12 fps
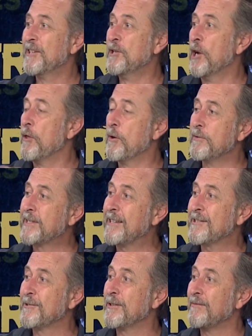you know, there was
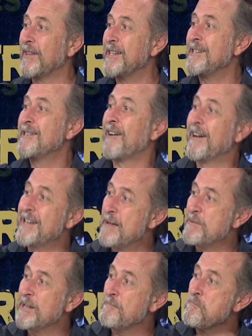that sort of
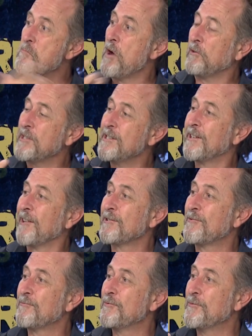dynamic,
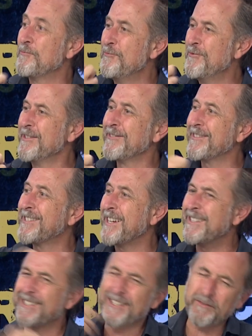multicultural, real
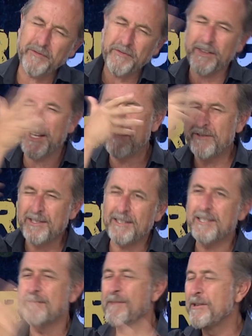sense and the flavours and
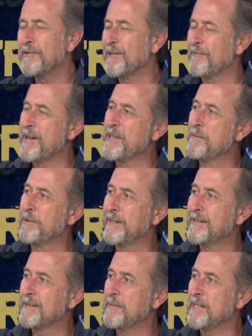the smells around the
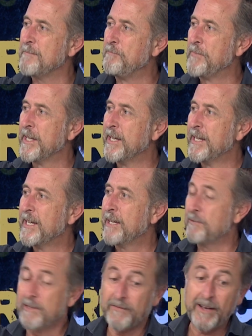place. I mean,
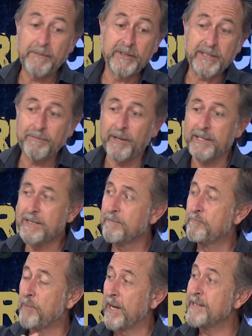it was a fabulous place
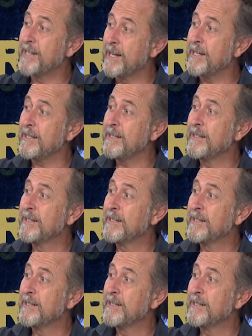by day,